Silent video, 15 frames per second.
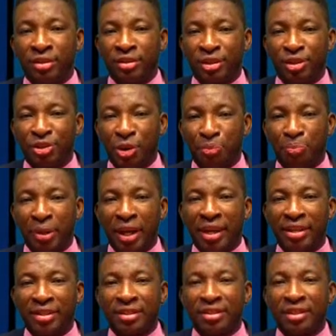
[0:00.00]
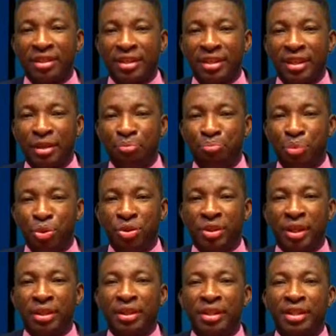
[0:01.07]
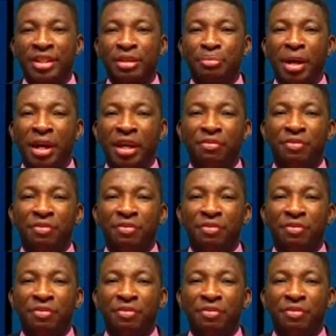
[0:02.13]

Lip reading: the top players that boosted the market